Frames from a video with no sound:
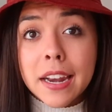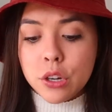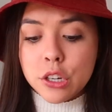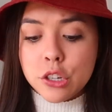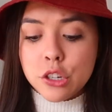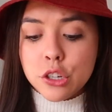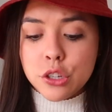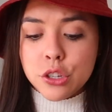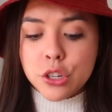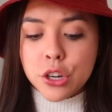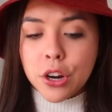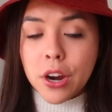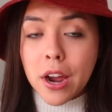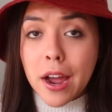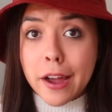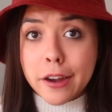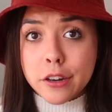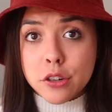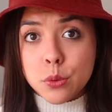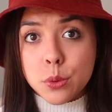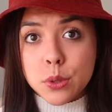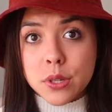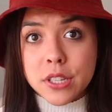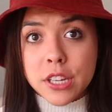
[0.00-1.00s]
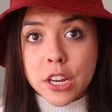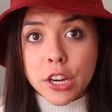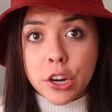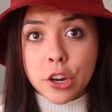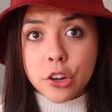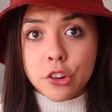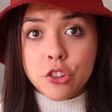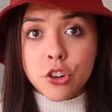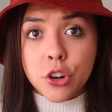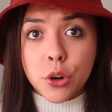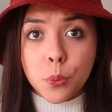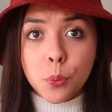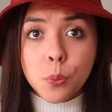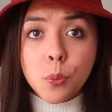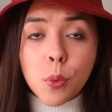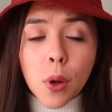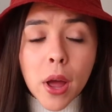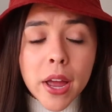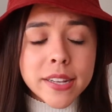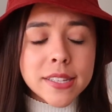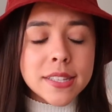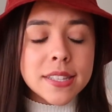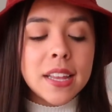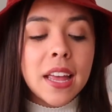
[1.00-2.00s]
You can just do your actual signature
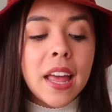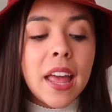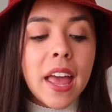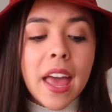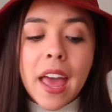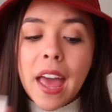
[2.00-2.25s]
once